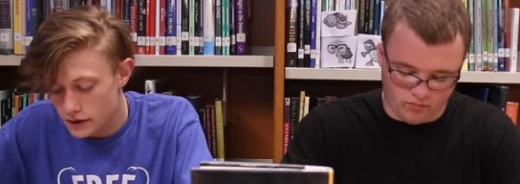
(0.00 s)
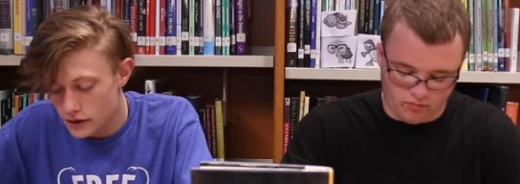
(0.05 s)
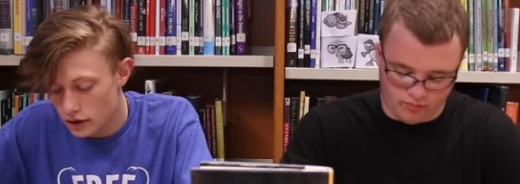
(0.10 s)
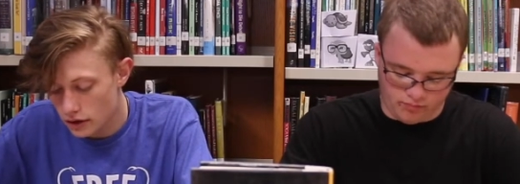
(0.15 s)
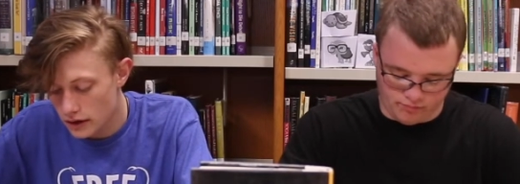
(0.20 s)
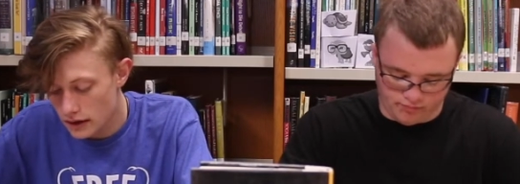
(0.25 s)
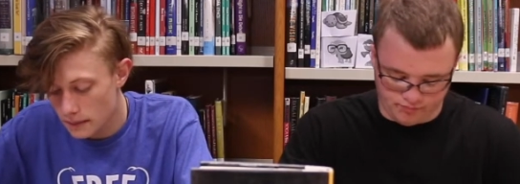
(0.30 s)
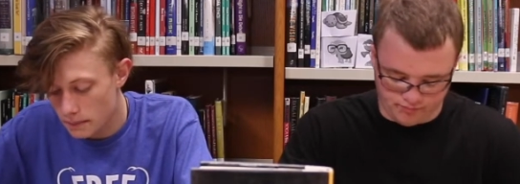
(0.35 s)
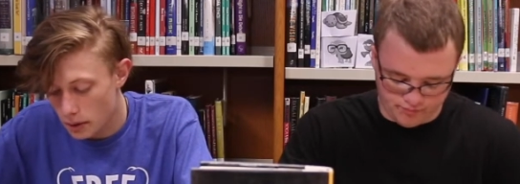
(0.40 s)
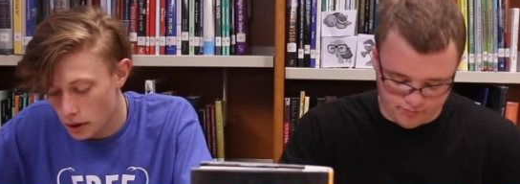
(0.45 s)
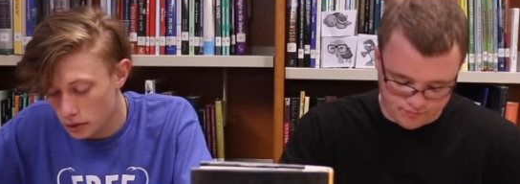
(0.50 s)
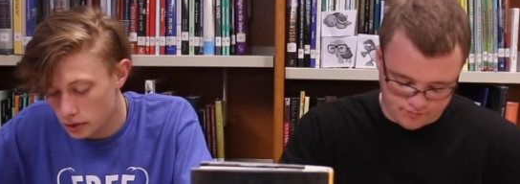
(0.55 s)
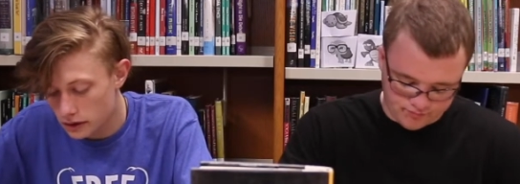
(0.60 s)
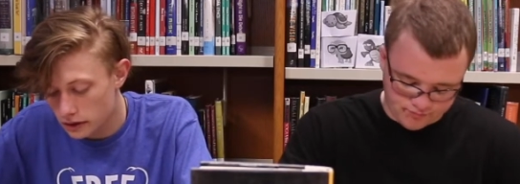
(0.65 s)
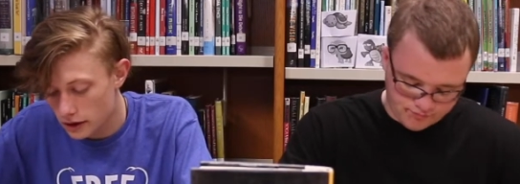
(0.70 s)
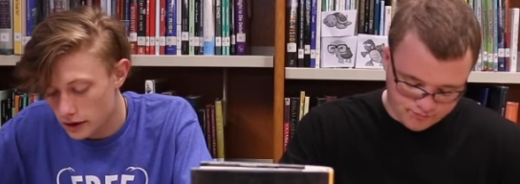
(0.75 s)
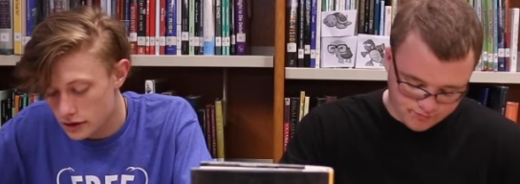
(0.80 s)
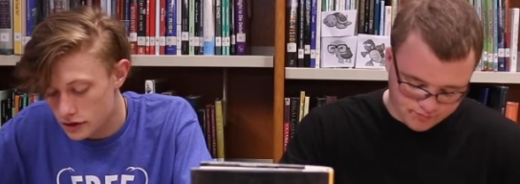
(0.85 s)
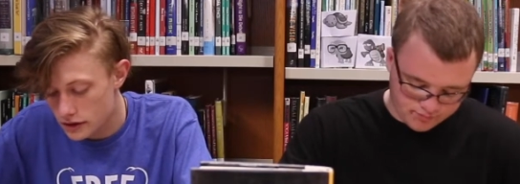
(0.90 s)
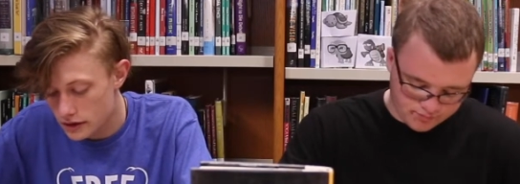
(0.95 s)
Speaker 1: during both
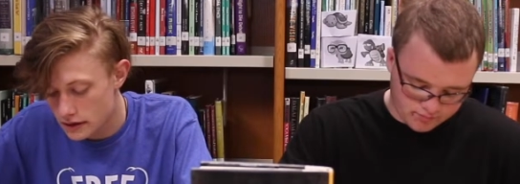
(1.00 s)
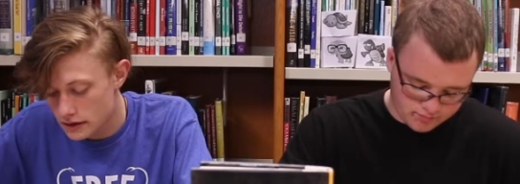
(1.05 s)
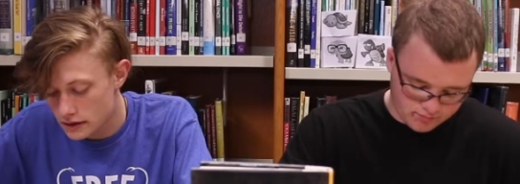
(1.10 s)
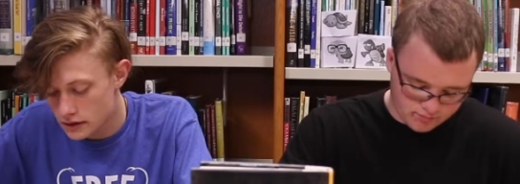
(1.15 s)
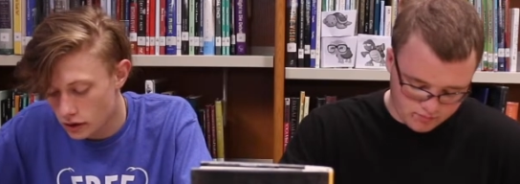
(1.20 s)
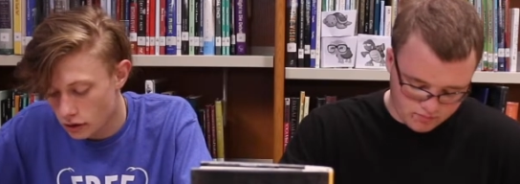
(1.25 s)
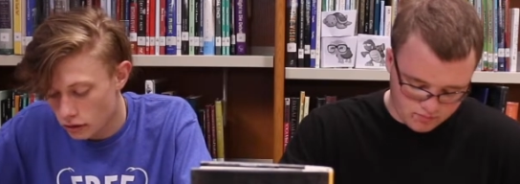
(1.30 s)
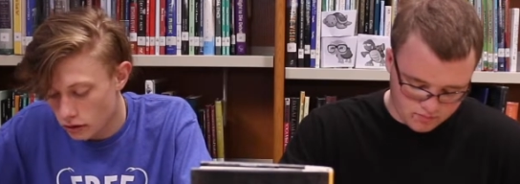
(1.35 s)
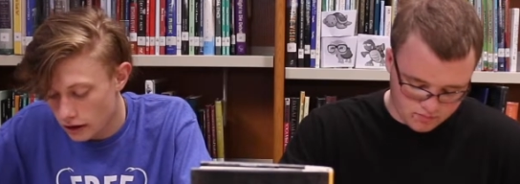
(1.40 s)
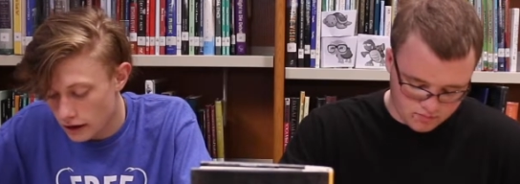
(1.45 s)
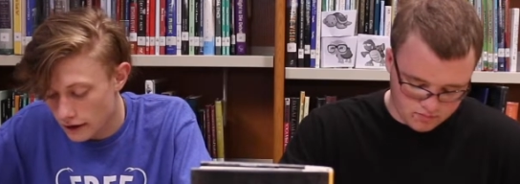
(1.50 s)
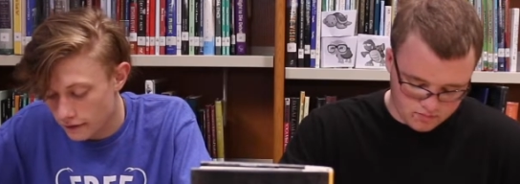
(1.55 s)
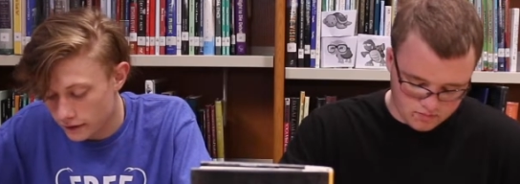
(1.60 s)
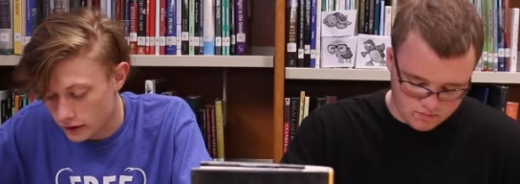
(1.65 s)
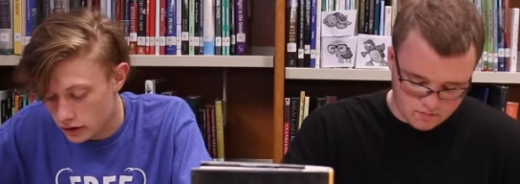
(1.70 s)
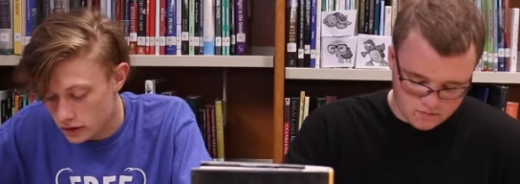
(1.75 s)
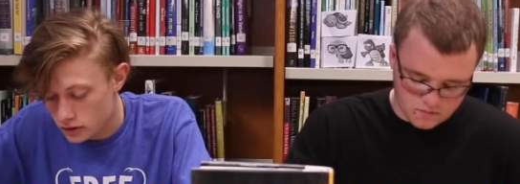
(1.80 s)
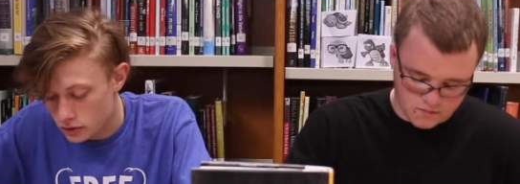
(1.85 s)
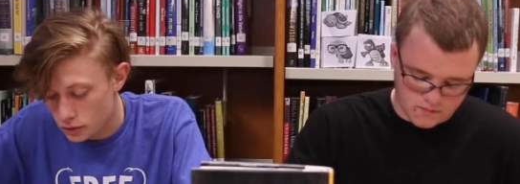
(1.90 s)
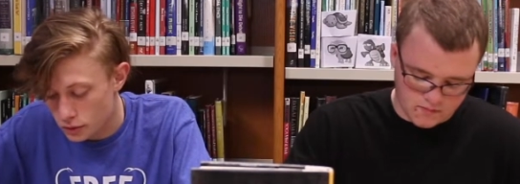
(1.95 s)
lunches or after
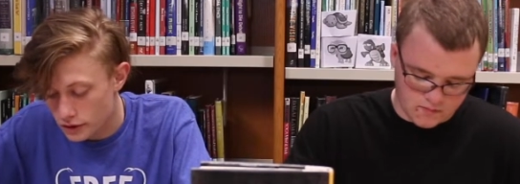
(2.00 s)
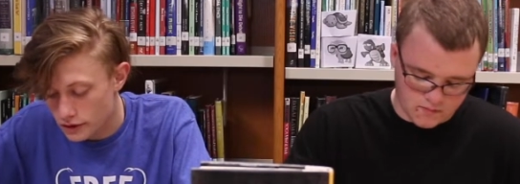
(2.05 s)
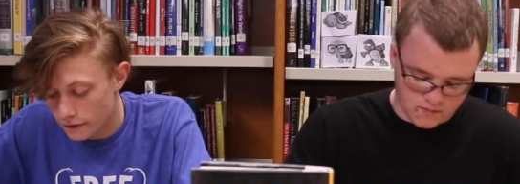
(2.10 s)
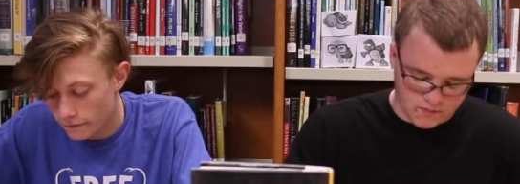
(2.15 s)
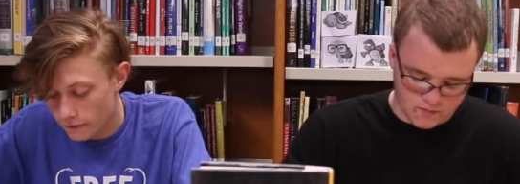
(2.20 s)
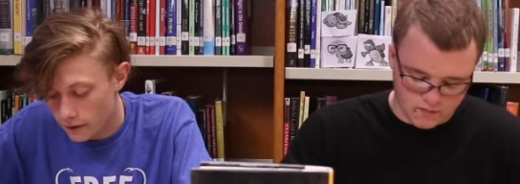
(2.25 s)
school in the